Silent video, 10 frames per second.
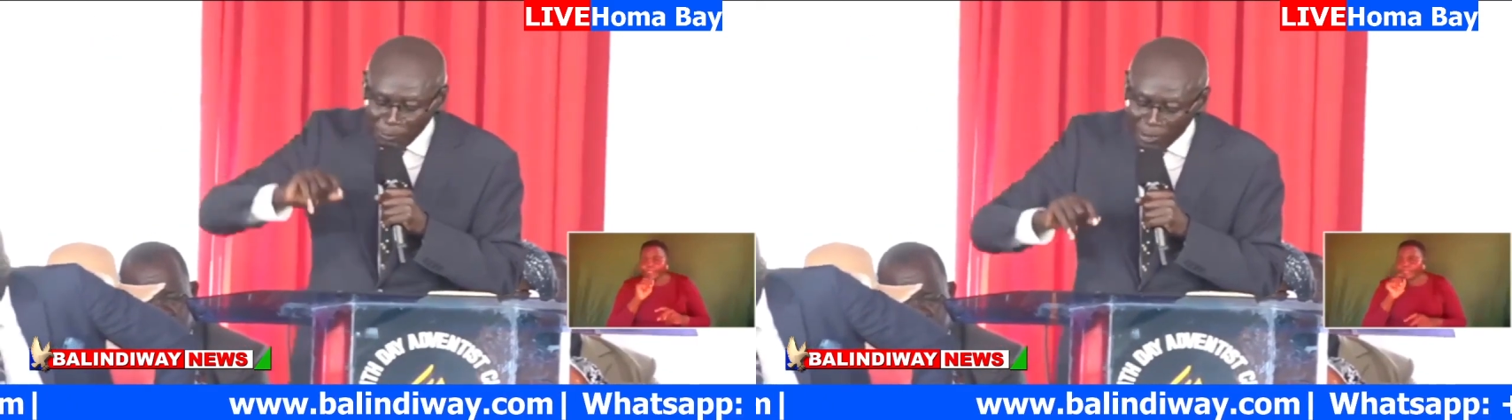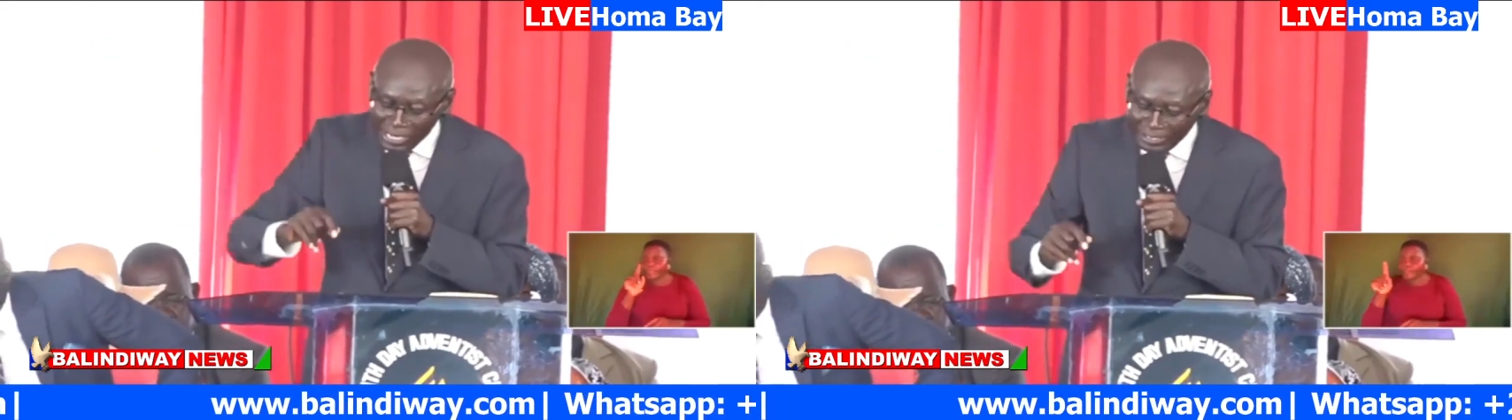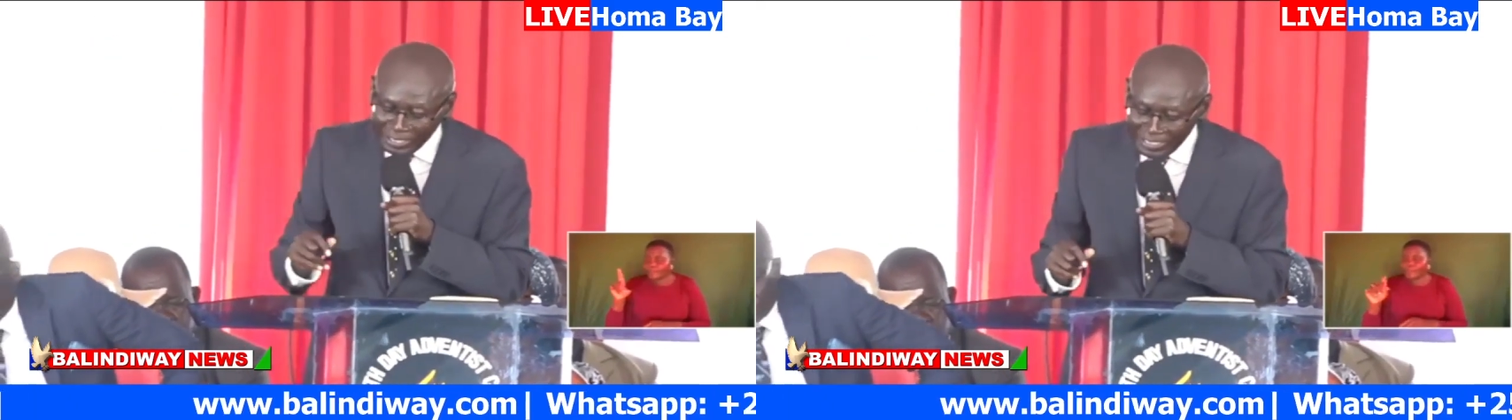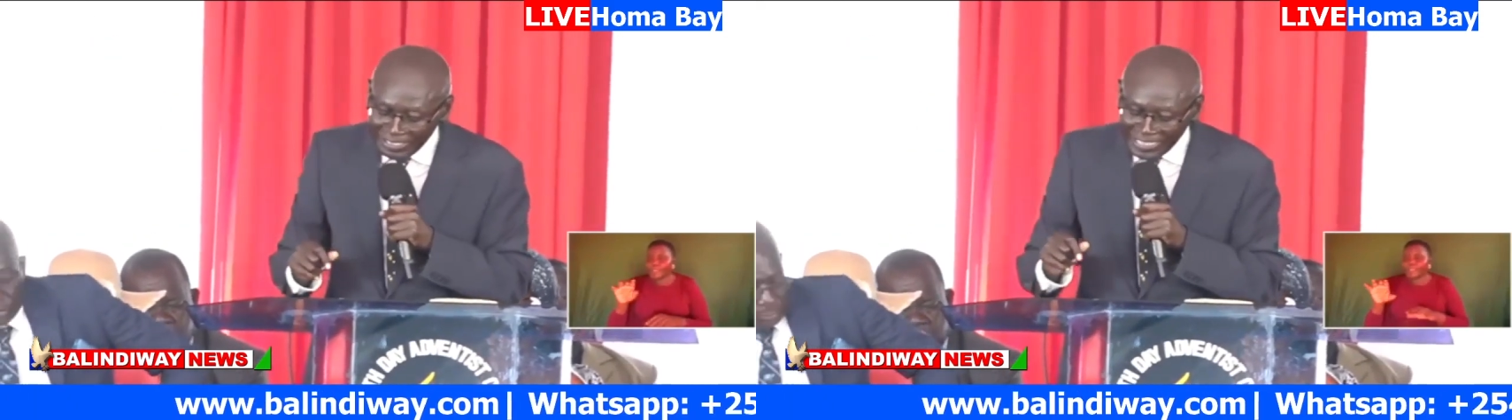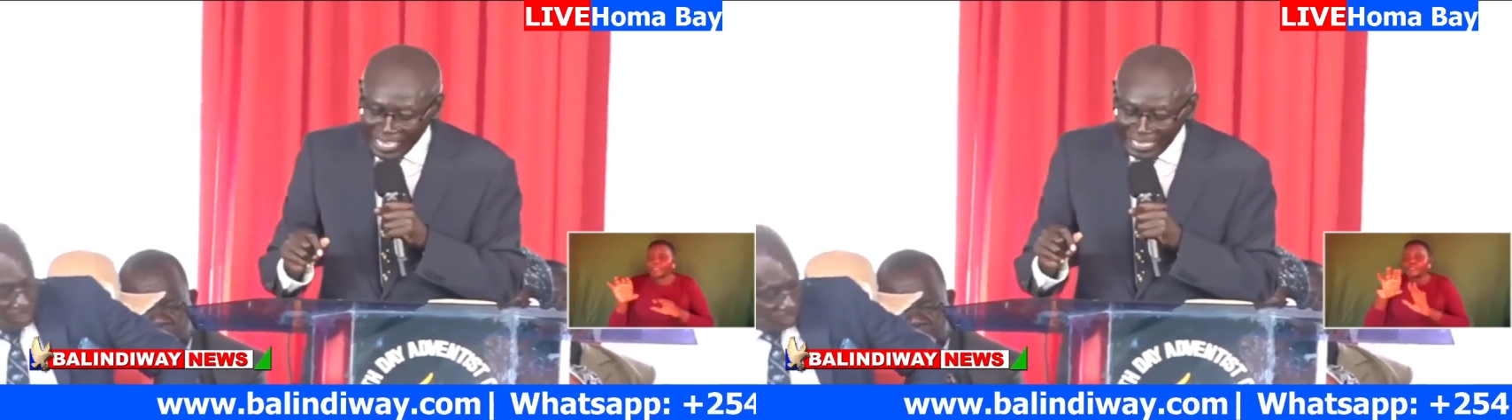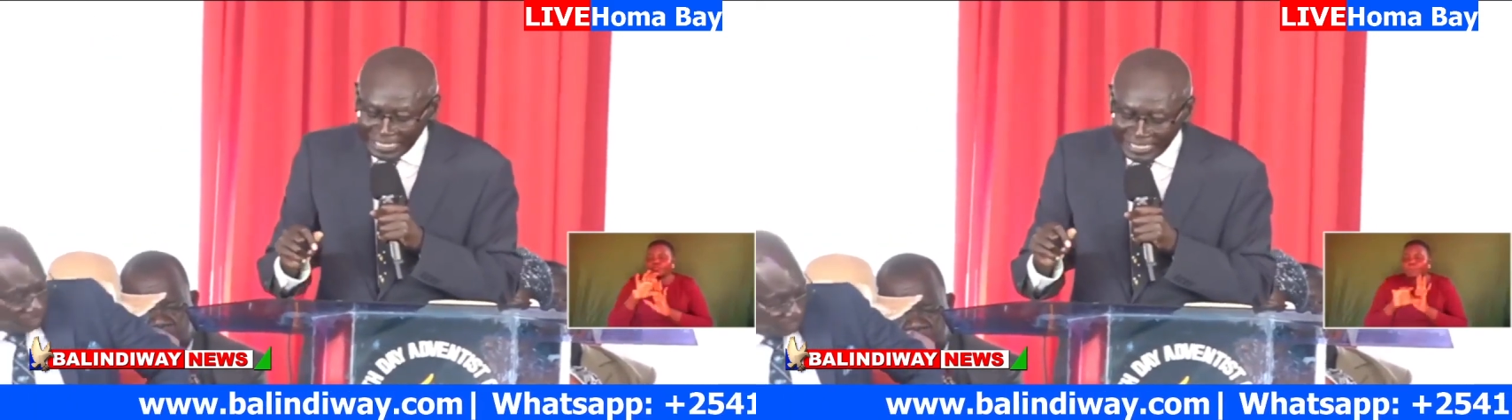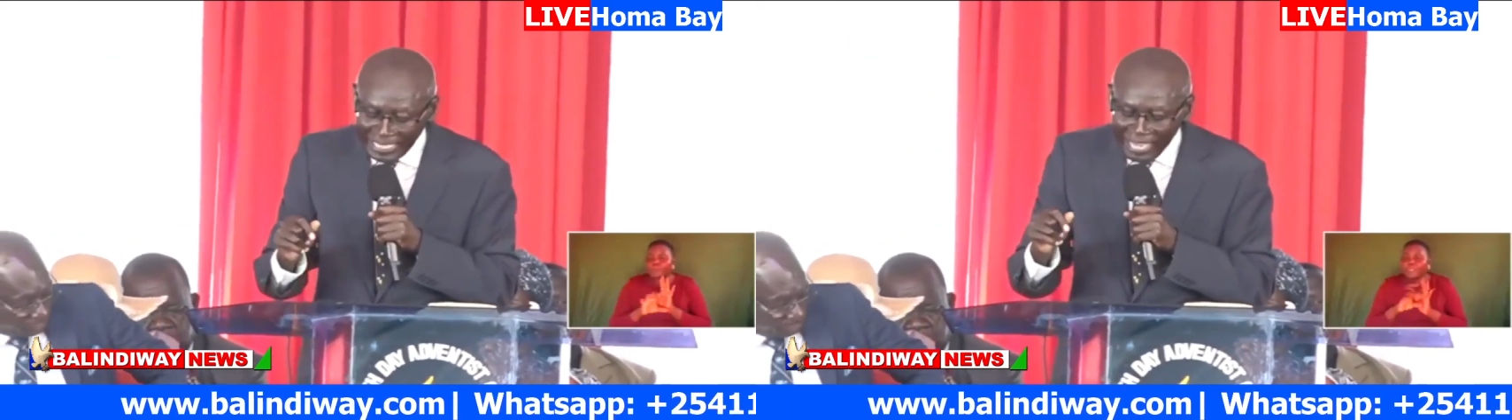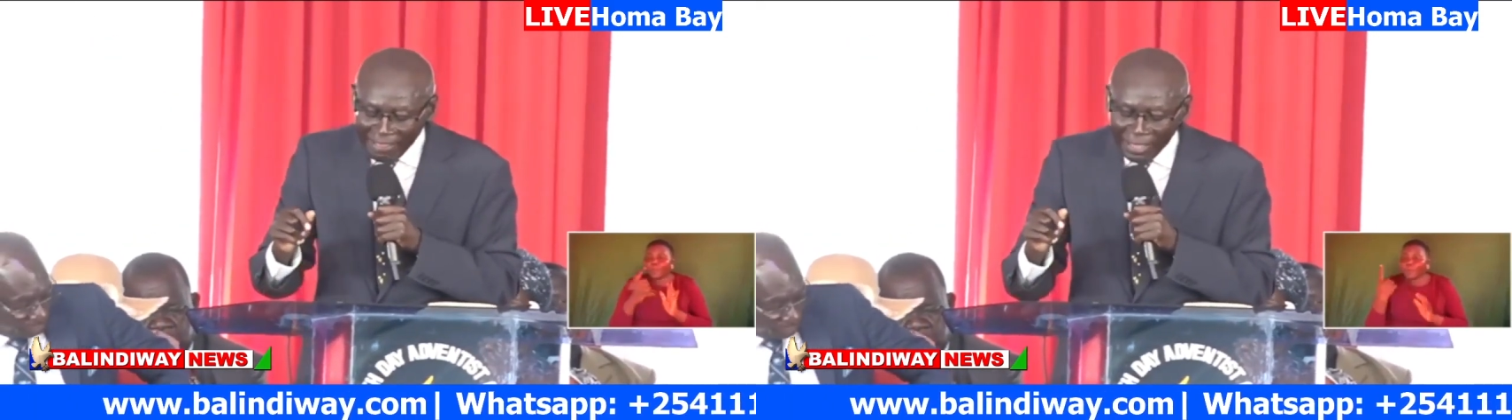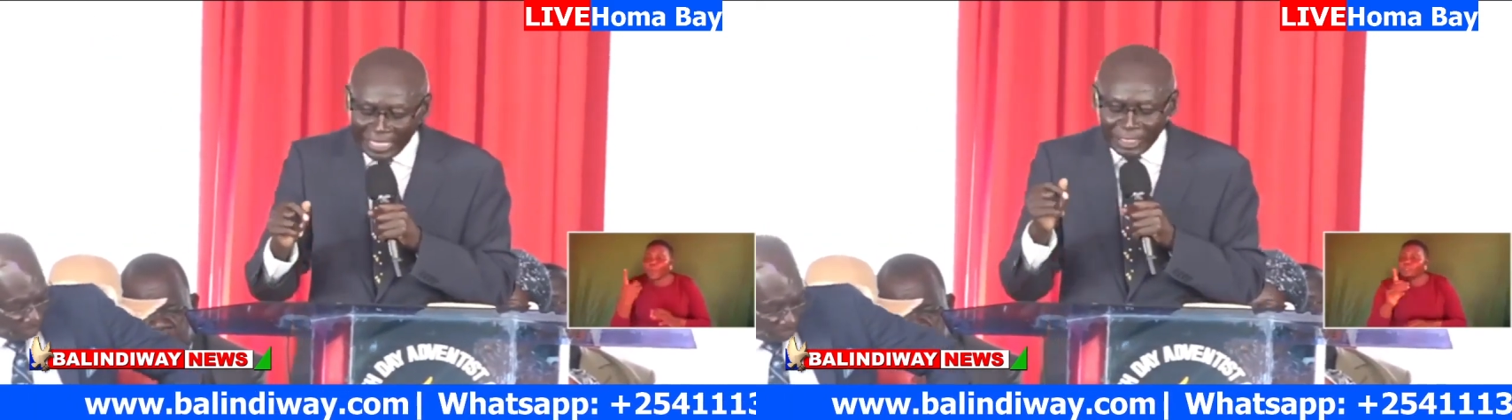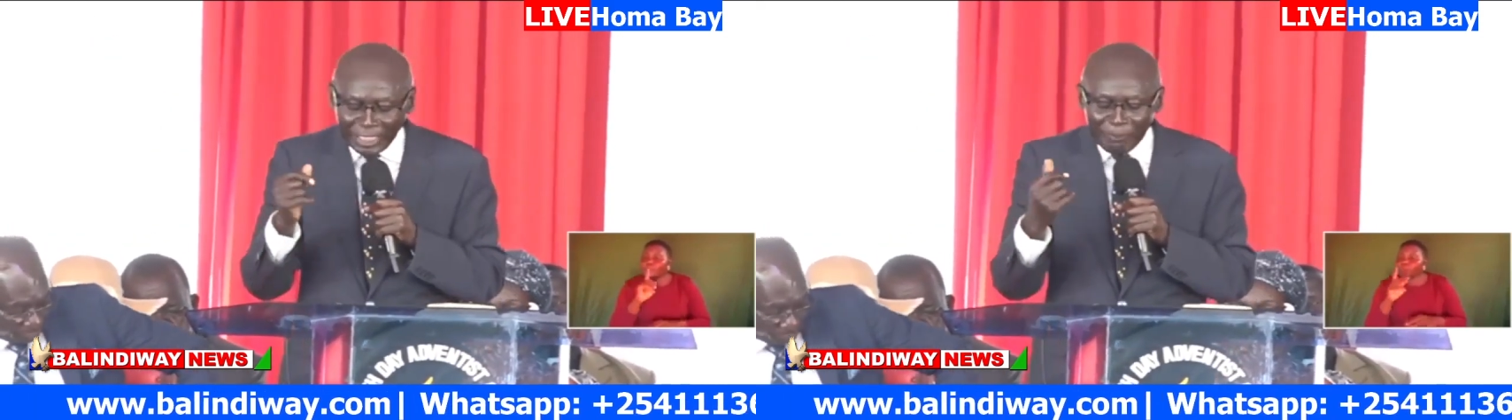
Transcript: 1 says that